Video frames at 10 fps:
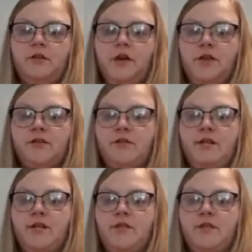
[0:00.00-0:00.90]
And I'm just
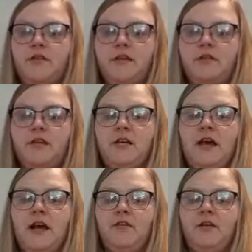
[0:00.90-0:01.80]
curious if it has to
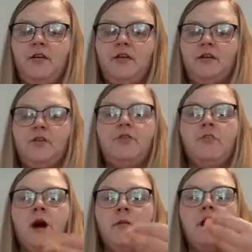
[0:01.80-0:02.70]
have anything to do with
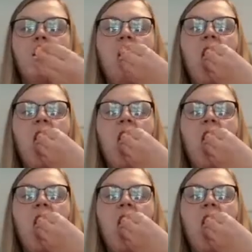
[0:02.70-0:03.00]
mama.